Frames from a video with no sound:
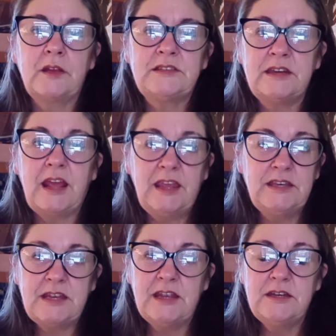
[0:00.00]

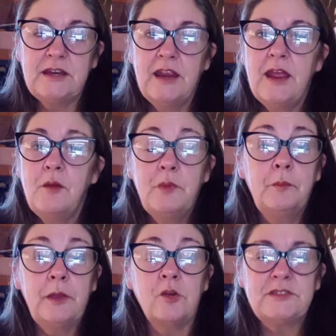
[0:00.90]
sedated, but
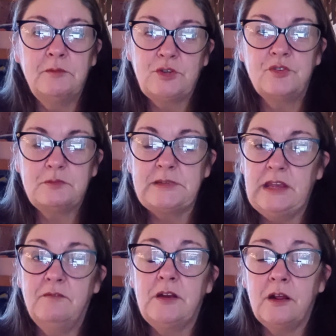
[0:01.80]
because it was Christmas
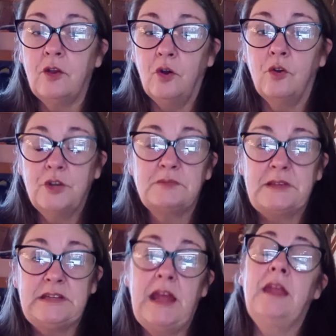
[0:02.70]
Eve and I got
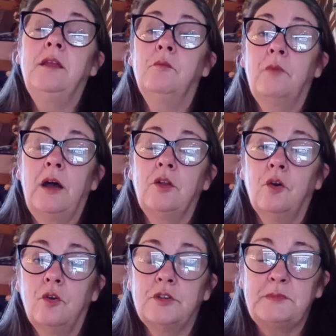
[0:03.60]
Christmas
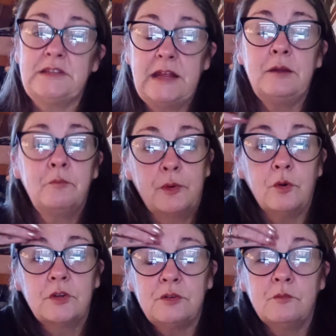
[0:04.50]
dinner booked